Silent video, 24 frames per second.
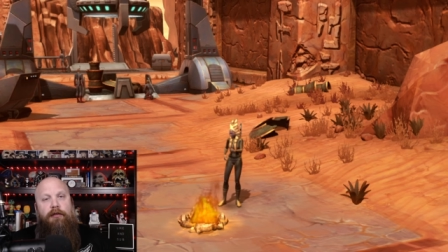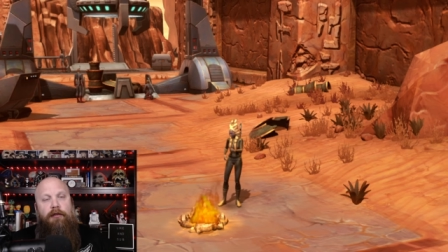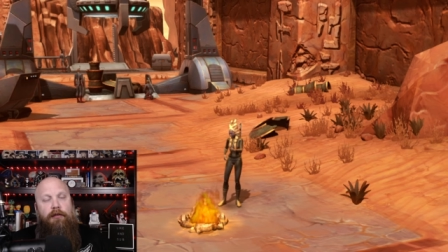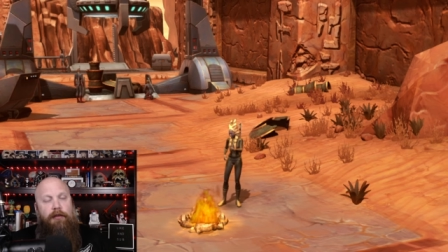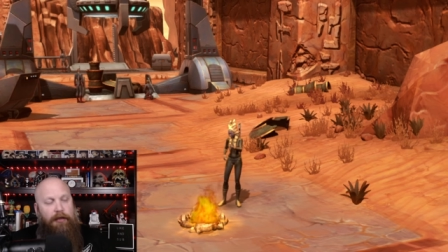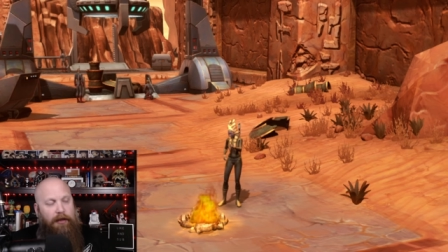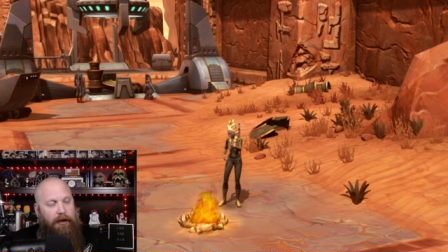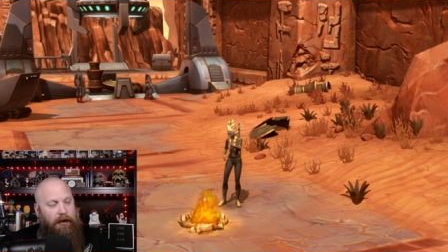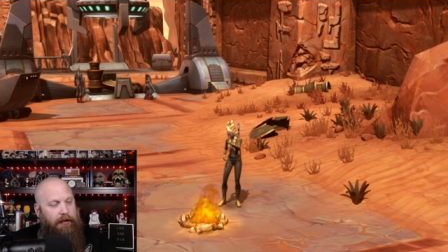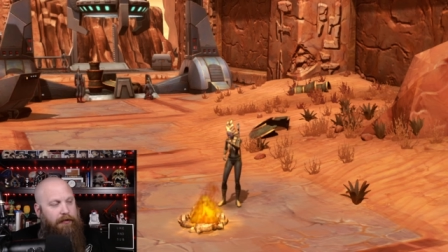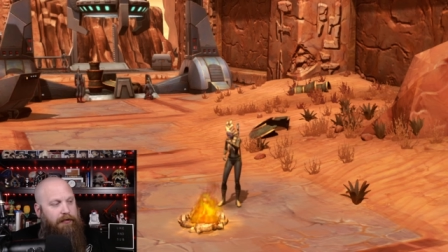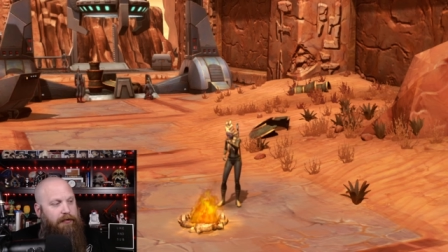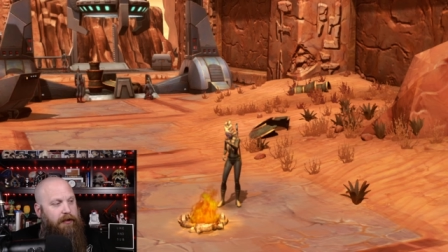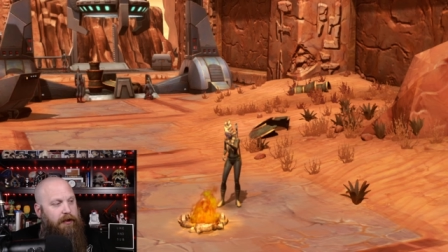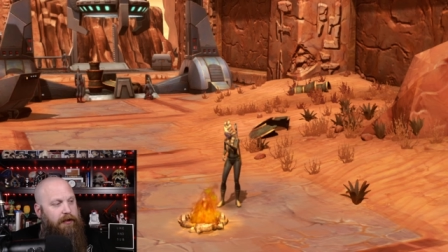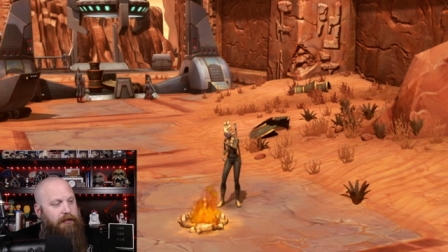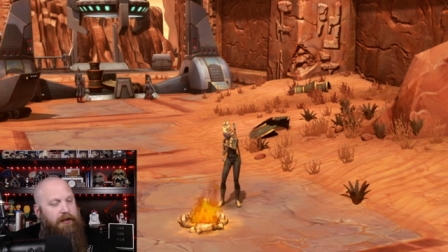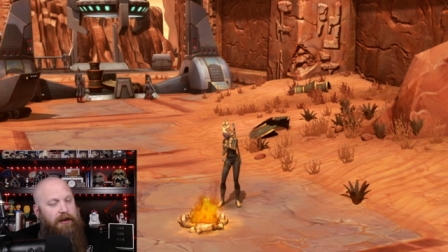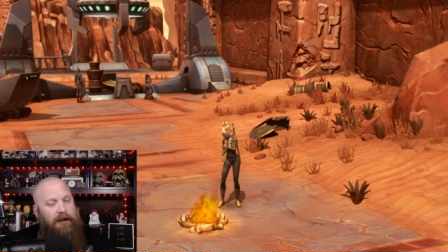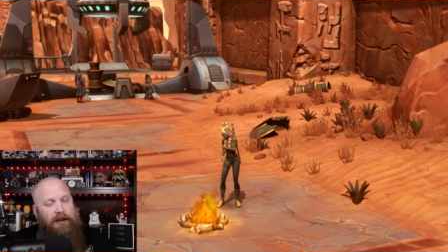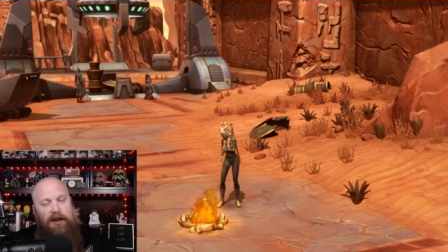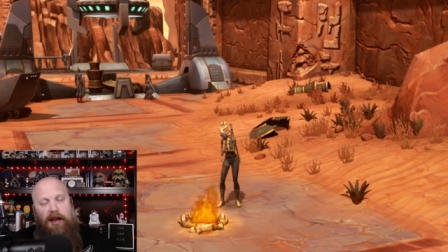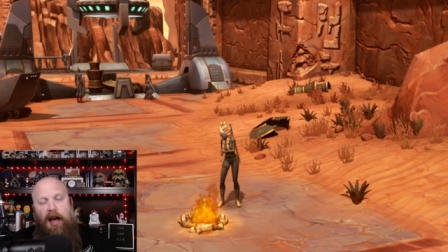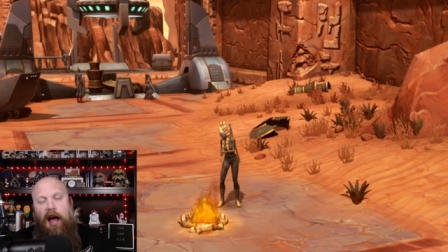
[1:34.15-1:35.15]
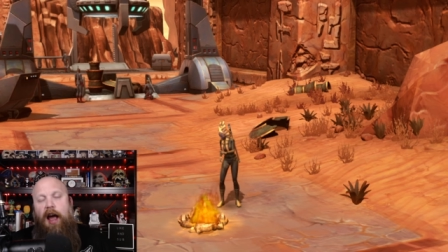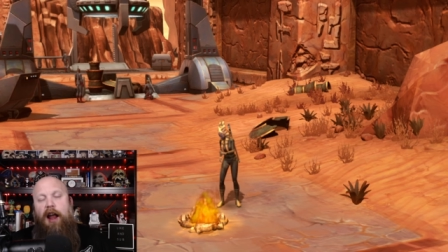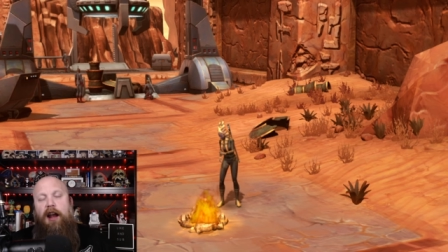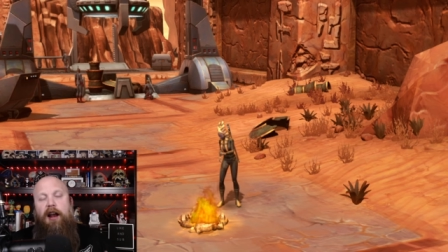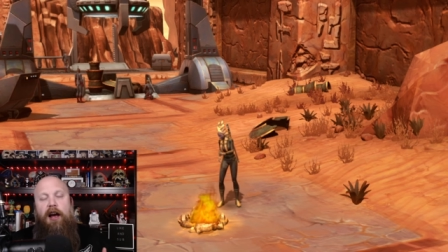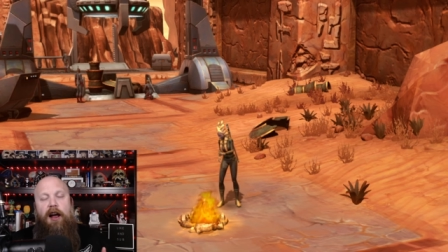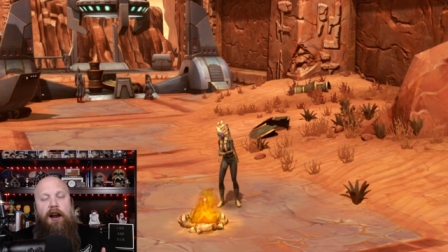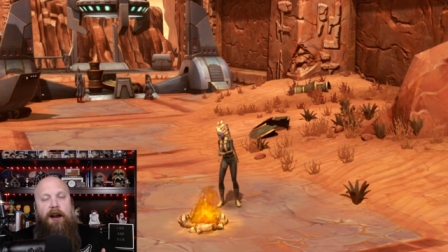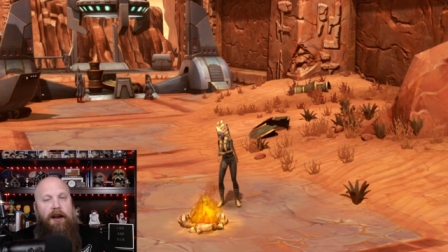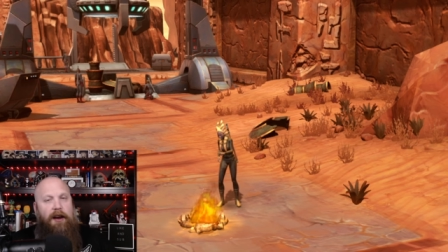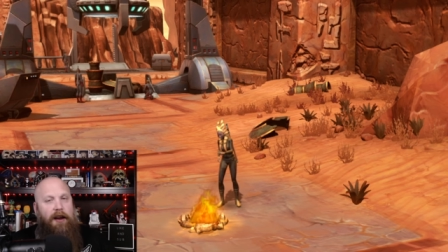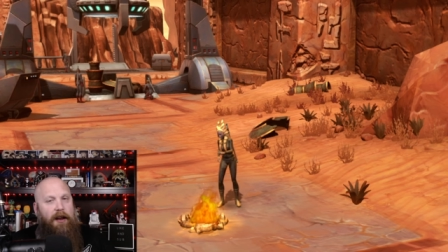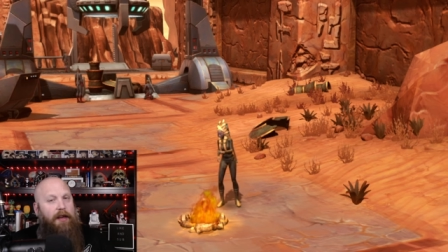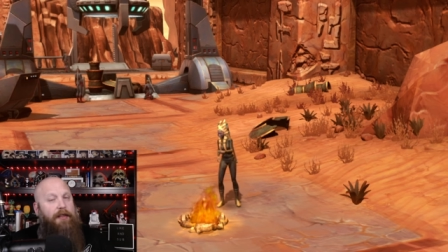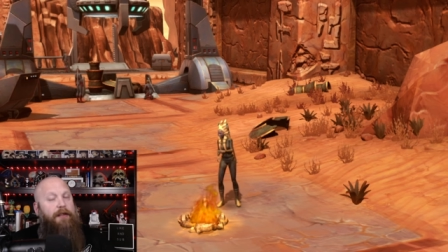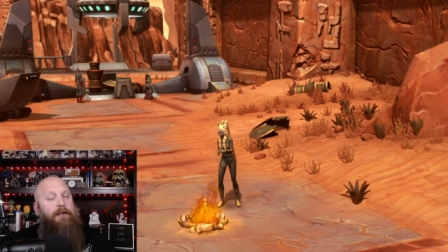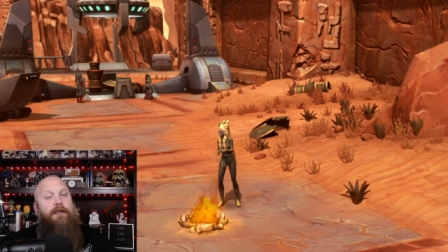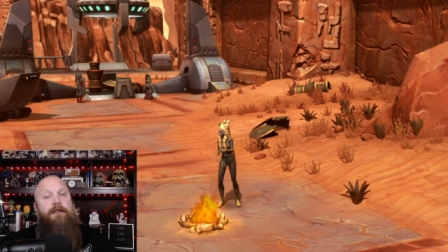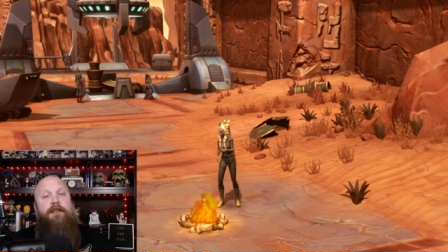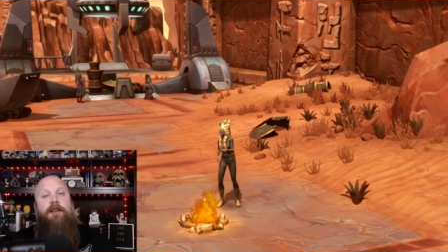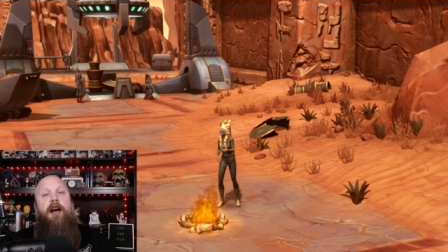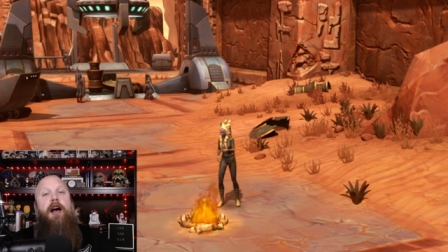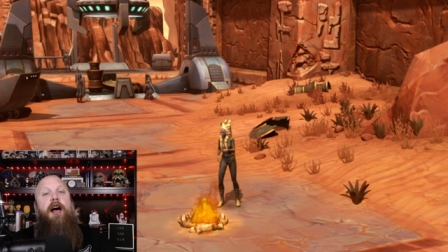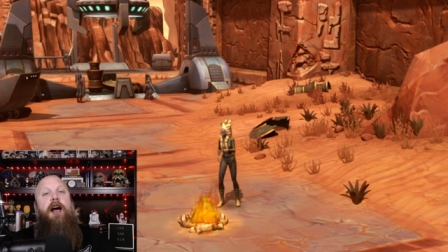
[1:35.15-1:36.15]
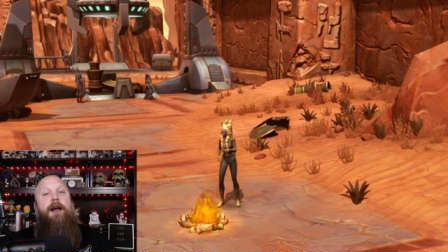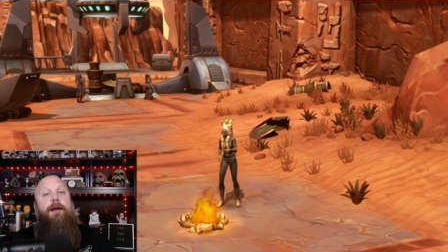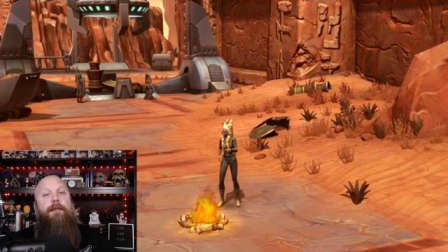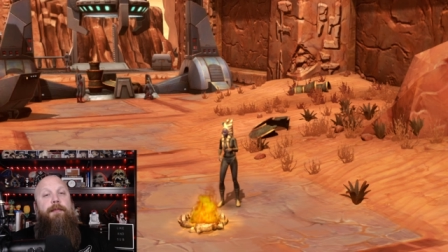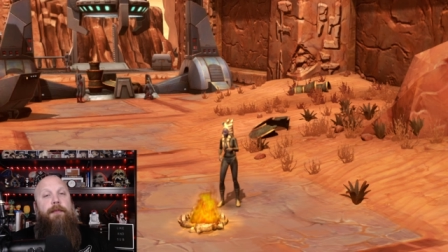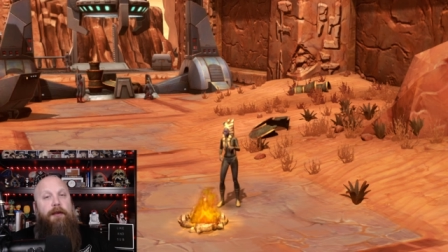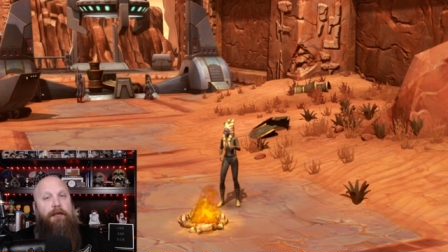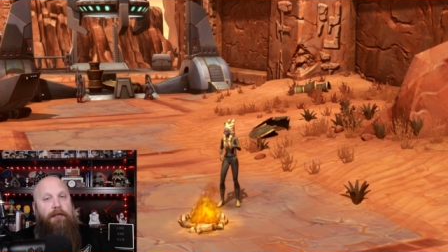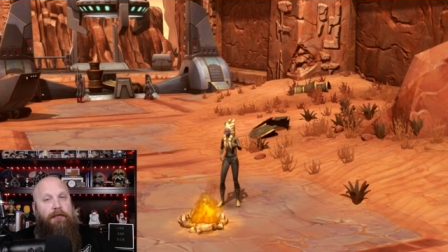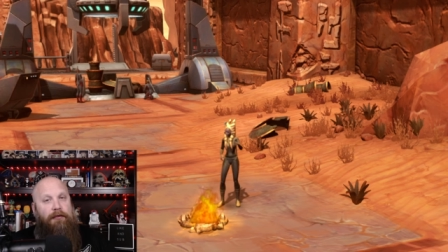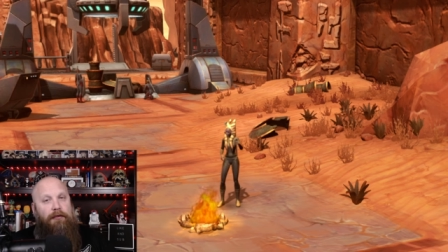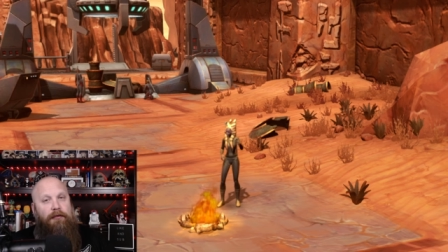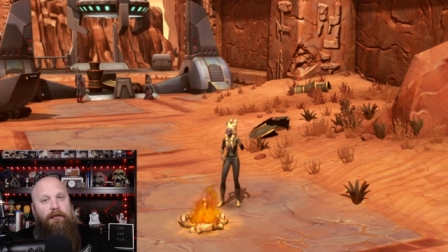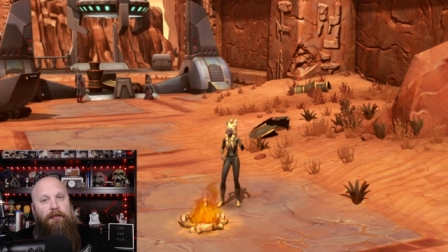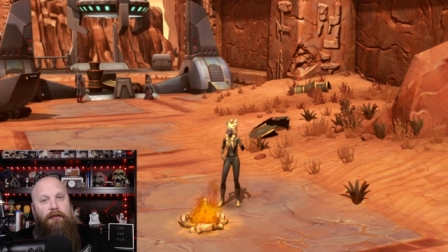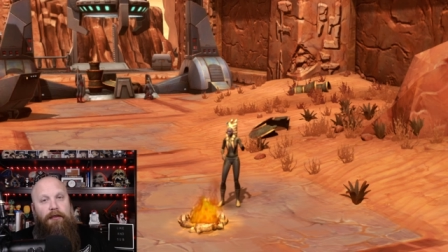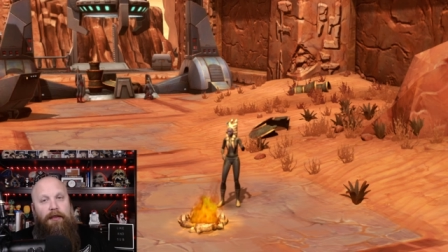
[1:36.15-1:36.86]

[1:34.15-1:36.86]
this is again another time this,